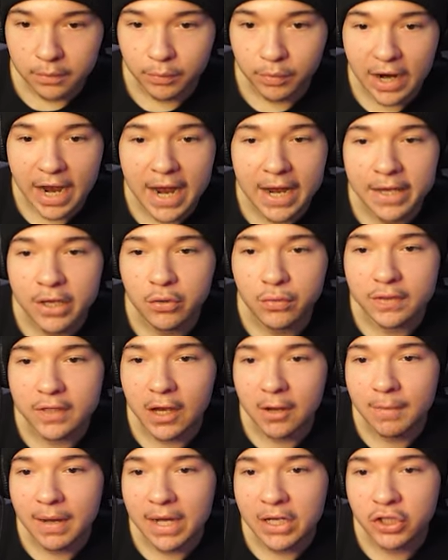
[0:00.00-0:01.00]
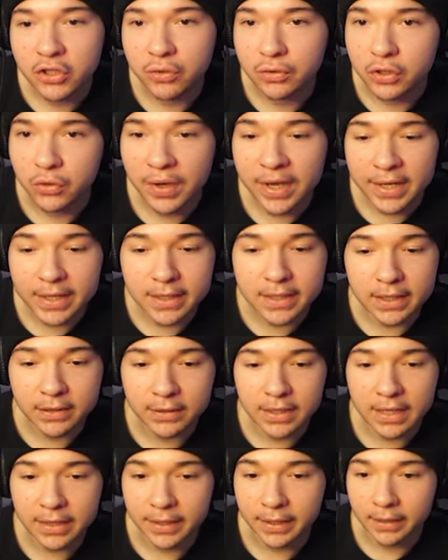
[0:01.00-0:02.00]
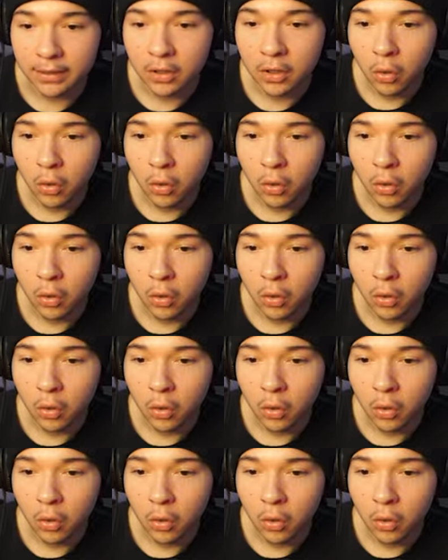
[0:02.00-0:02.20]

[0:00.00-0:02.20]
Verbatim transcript: Bro, I used all my juice. You ain't gonna steal nothing.